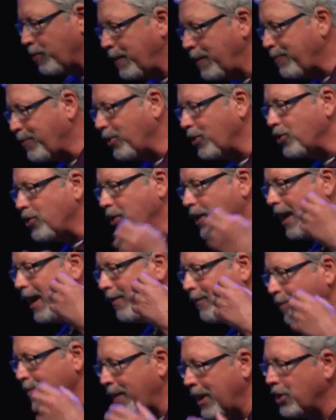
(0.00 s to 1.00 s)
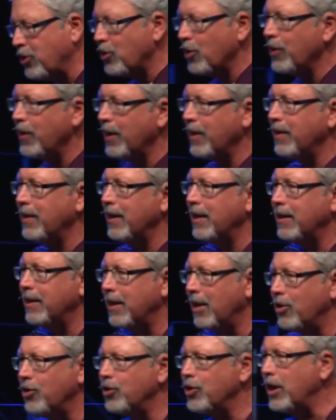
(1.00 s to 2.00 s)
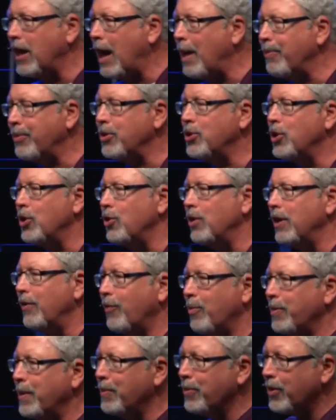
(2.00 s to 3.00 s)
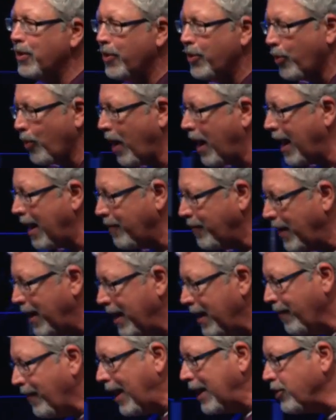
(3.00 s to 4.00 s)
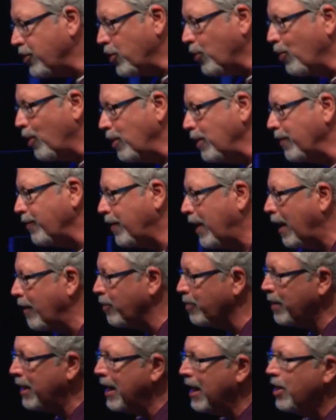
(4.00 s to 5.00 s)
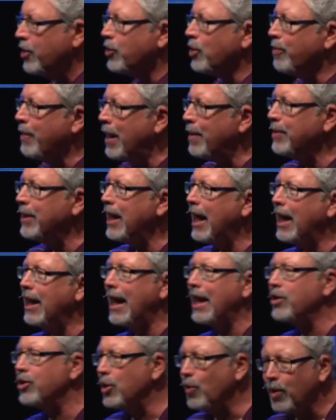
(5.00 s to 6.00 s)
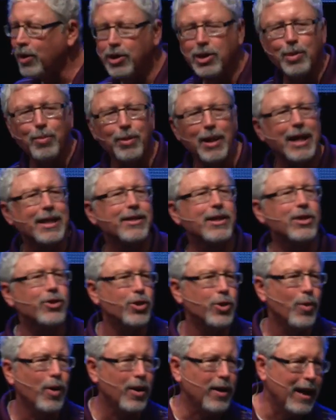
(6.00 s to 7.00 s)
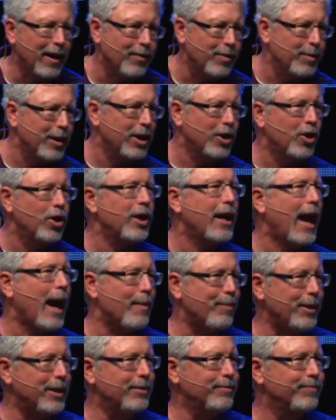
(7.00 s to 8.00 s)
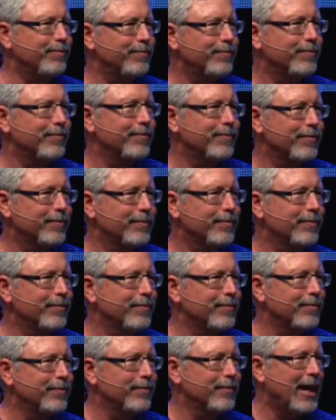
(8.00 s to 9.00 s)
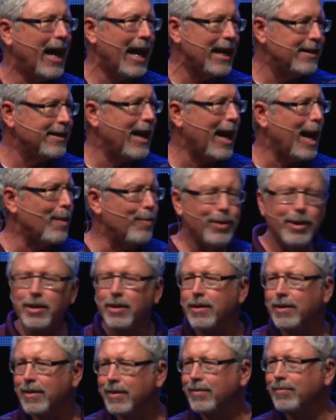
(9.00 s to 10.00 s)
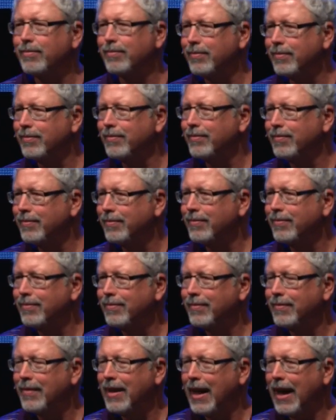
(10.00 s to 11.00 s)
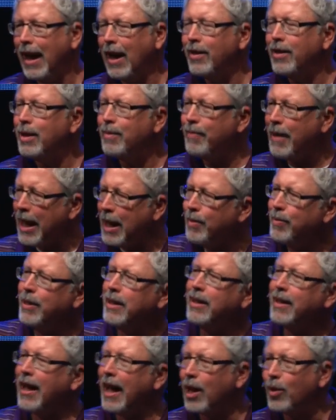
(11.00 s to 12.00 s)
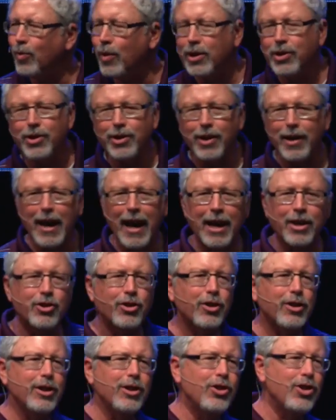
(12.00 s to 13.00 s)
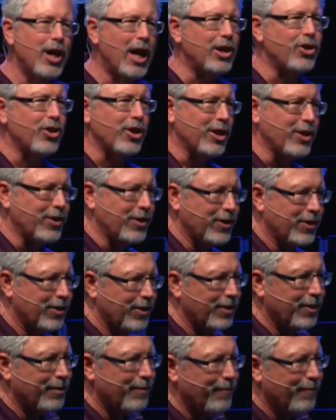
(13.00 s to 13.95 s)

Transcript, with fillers: people are safe and make sure that, that there's an opportunity for people to thrive. That's the role of government. So maybe God actually wants to bless us through our government. Could happen, has happened. And then maybe God wants to actually judge us.